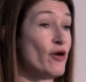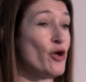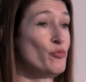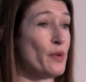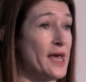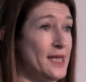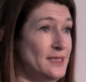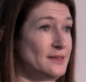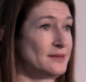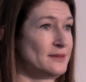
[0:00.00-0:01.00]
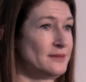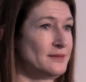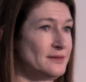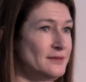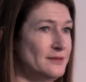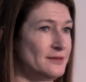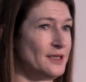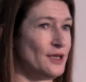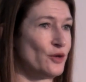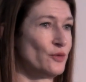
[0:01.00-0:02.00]
their own pace,
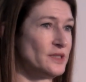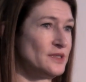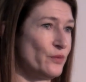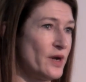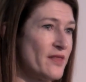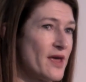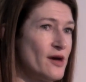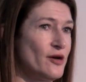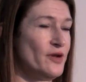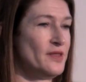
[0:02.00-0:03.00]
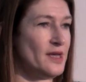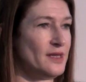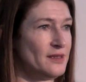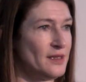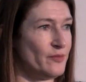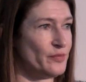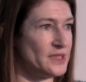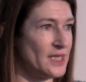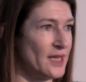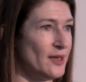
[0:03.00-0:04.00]
right, according to where they are in their
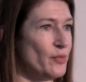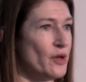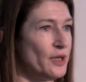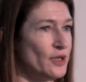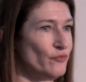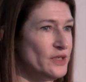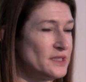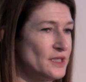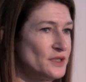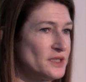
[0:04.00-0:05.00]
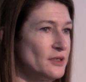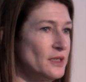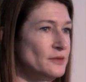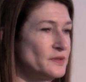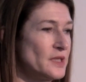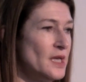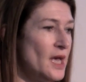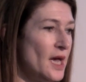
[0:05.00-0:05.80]
particular buying and research cycles,